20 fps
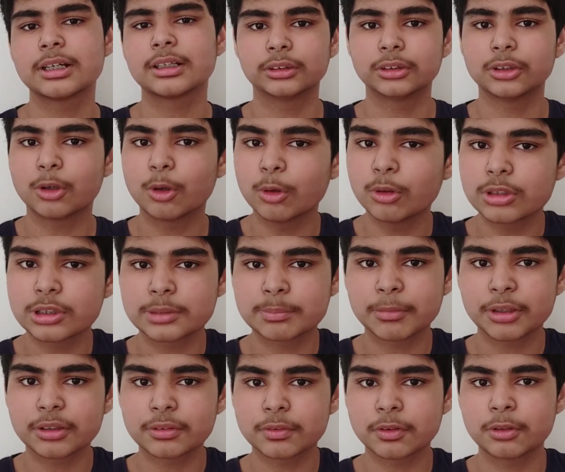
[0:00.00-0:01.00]
The whole
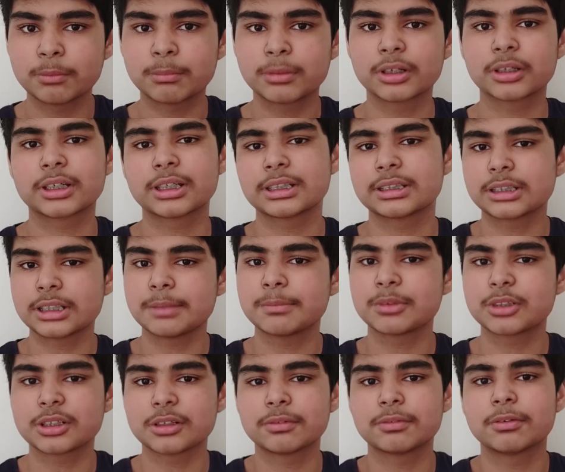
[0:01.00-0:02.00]
smartphone market
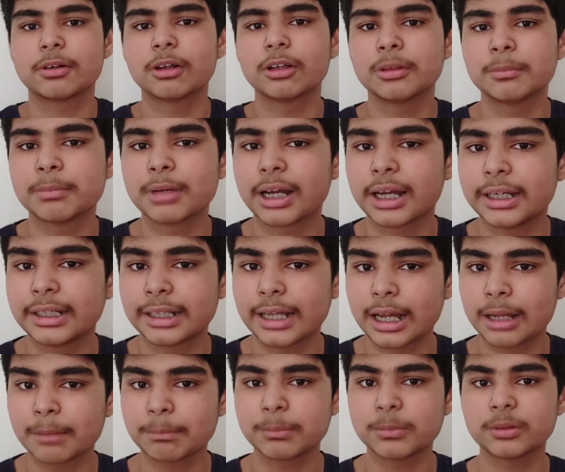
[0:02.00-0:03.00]
seems to have fallen behind
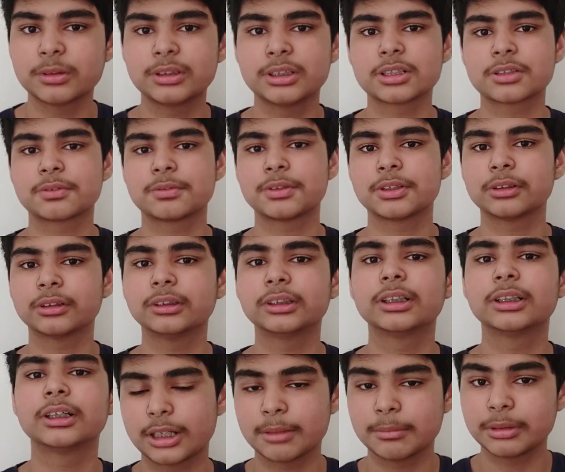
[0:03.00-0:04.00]
Apple in this
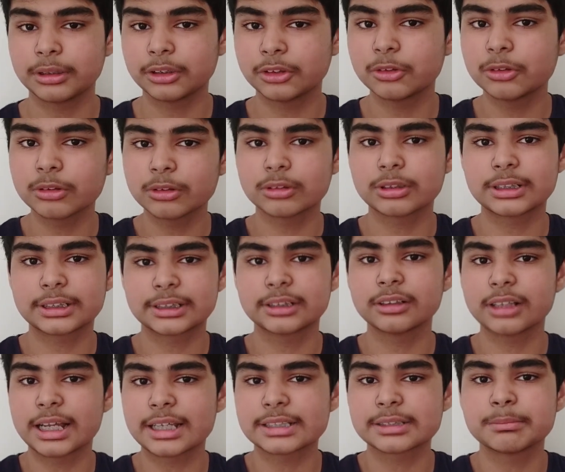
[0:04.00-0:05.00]
field. I mean, Google
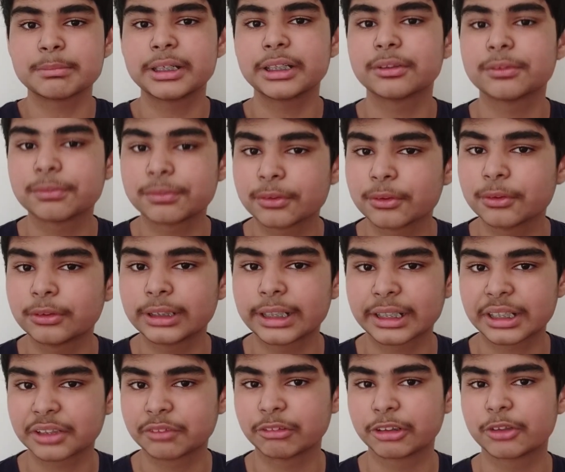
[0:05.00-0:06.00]
still hasn't made a phone
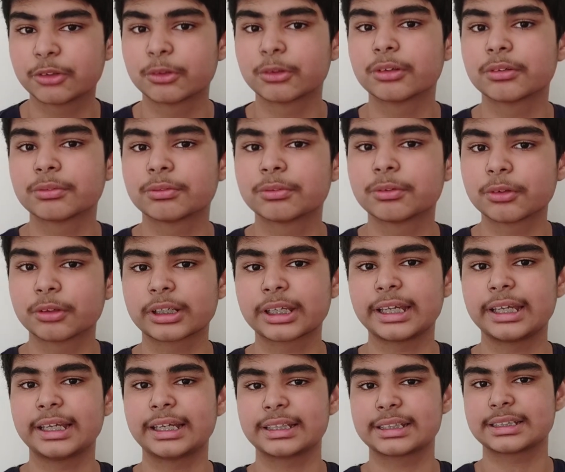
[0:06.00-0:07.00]
that can record
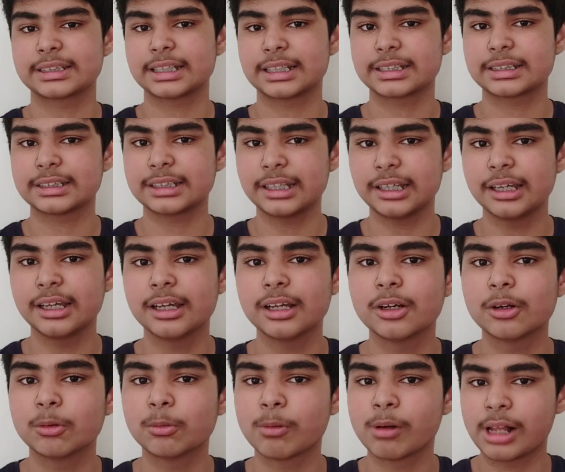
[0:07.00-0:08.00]
4K at 60,
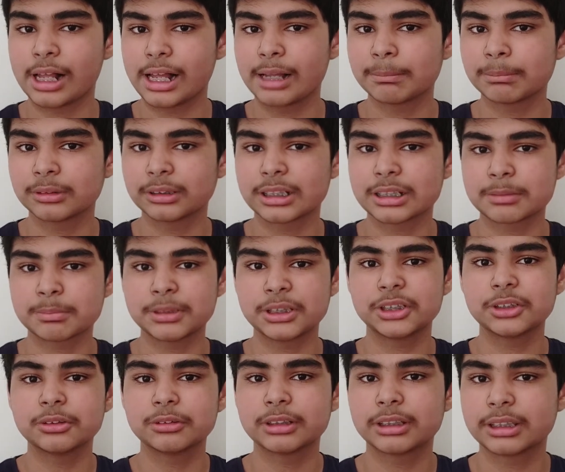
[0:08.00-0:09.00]
while Apple has been
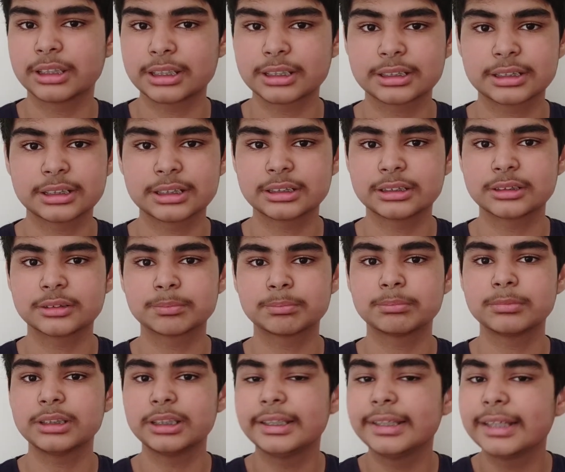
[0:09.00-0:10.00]
doing this since
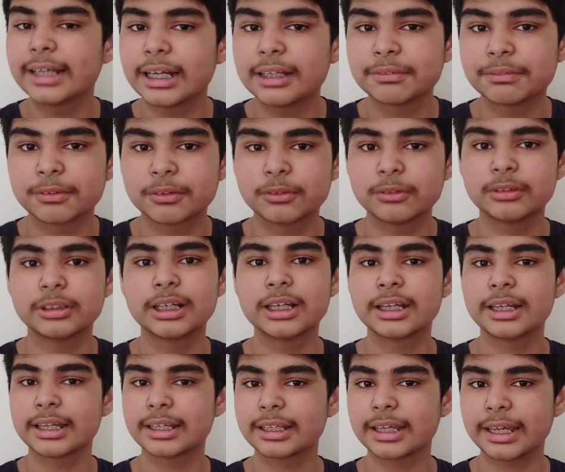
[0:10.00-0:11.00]
the iPhone
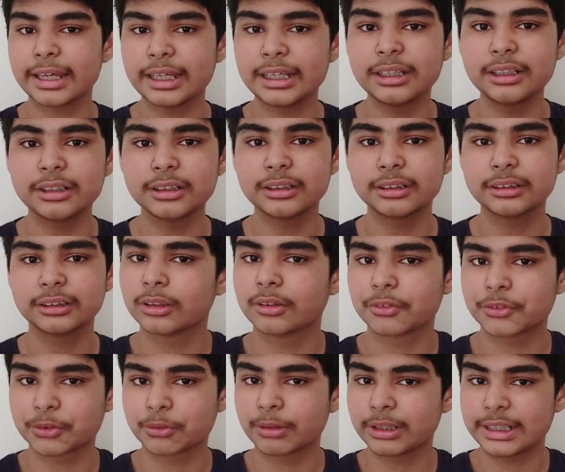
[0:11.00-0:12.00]
8
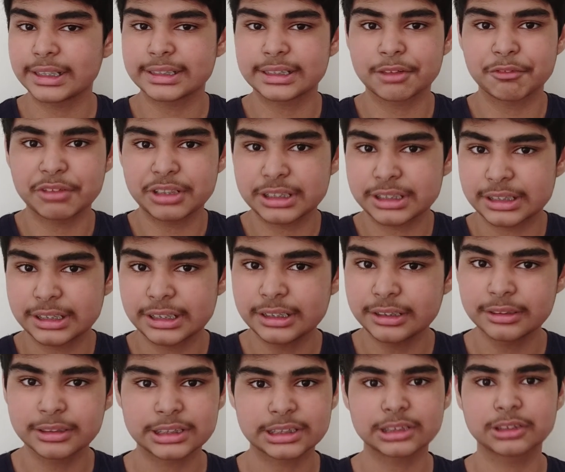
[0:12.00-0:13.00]
of
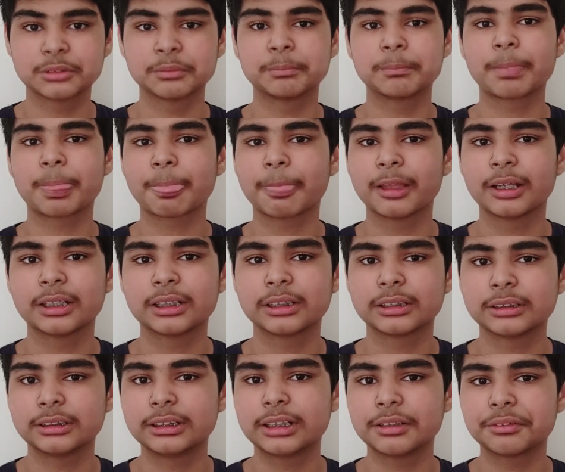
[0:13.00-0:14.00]
2017, so
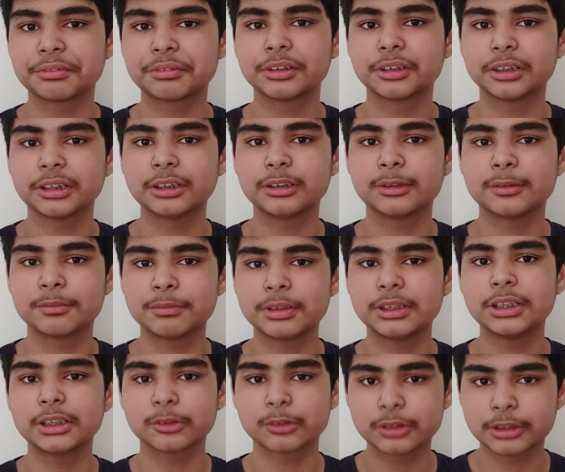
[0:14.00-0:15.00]
definitely the
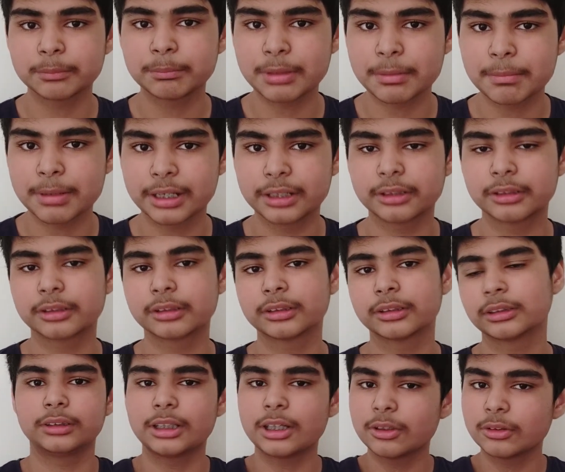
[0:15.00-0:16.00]
video could be better.
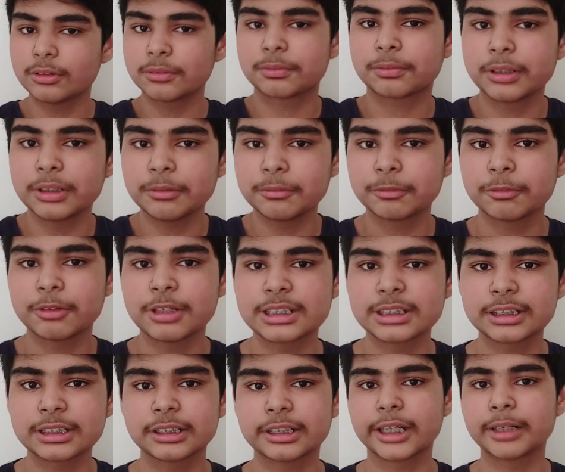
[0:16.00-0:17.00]
Now, the
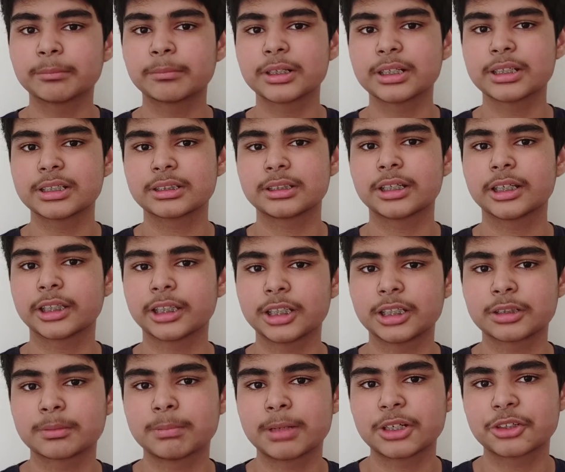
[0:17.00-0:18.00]
front-facing camera is
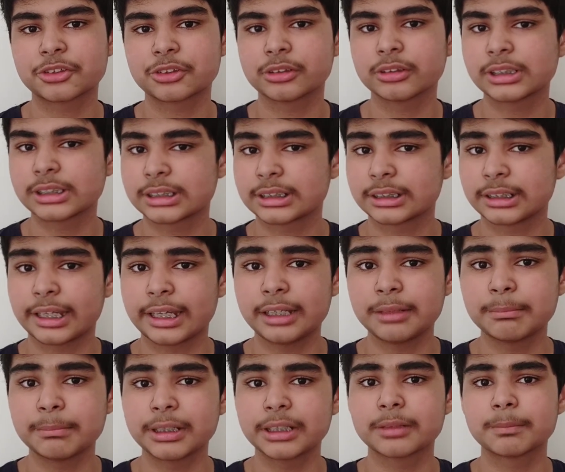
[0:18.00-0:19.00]
nothing special. It's an
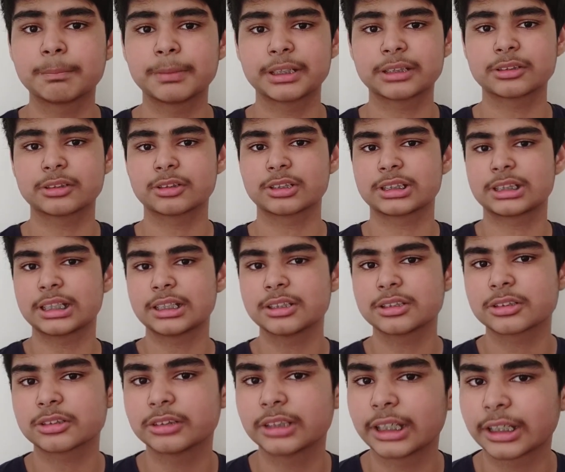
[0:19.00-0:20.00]
8 megapixel
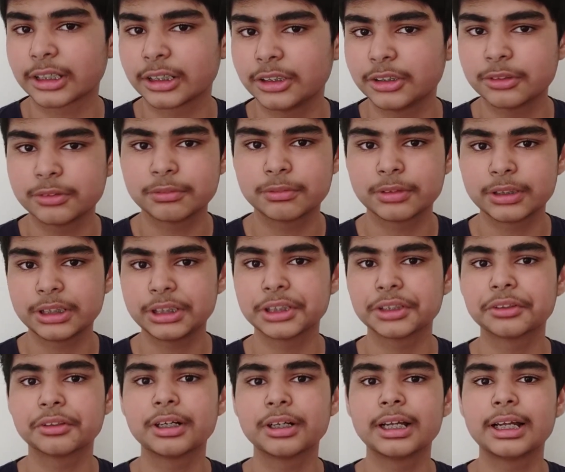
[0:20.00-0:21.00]
sensor that can do
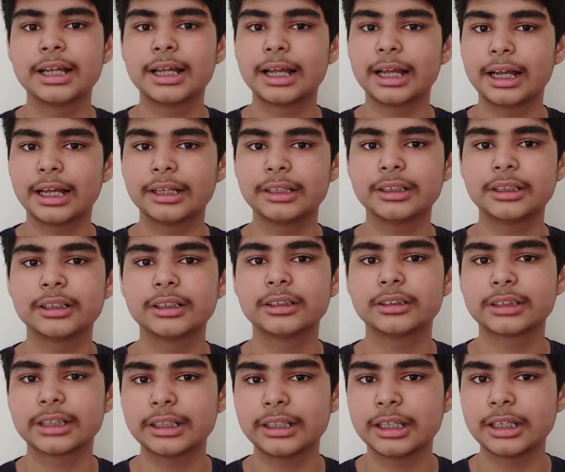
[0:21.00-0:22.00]
video
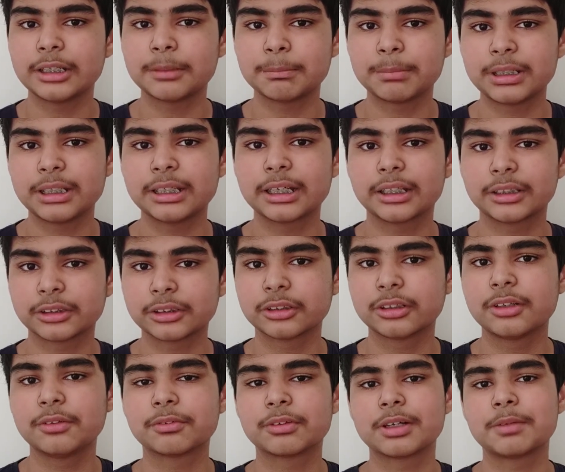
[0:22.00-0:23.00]
at 1080p at
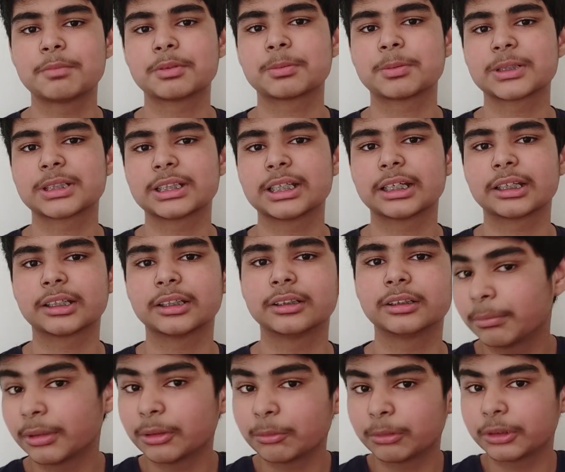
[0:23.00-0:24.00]
30 frames per second.
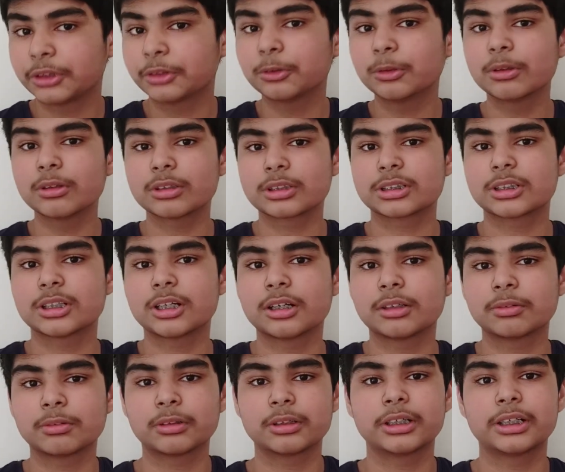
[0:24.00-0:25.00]
But with Google's
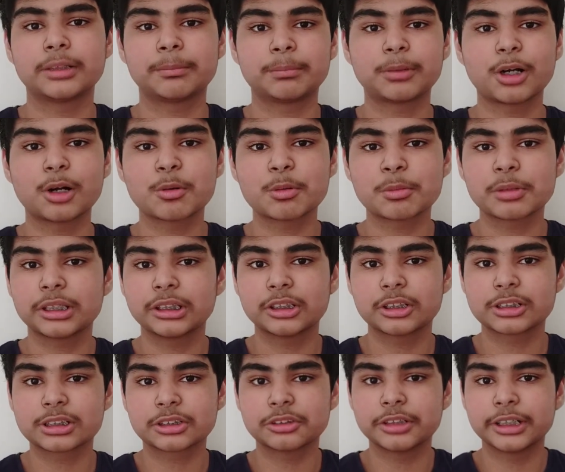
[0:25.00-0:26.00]
software, it probably
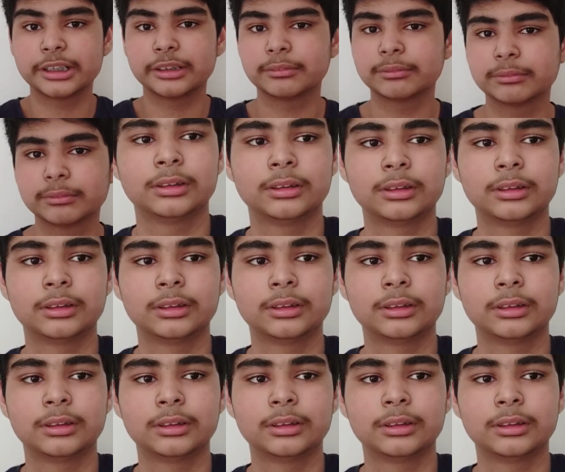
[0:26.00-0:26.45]
looks great.